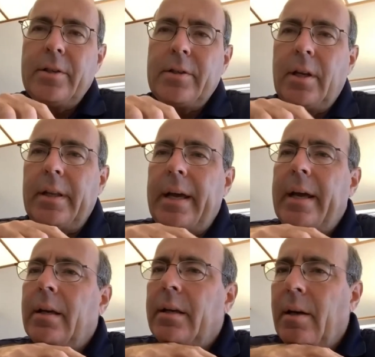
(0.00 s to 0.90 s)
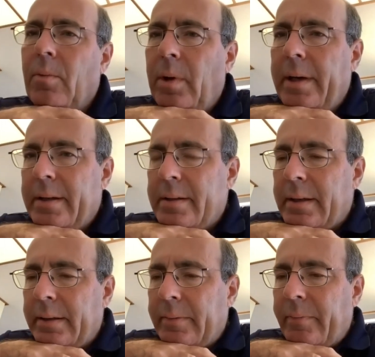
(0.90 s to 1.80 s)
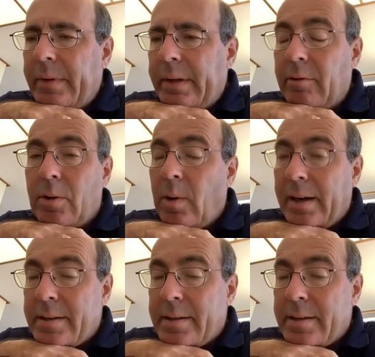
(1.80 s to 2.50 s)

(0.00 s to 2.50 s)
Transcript: on that, you know, one is uh, it requires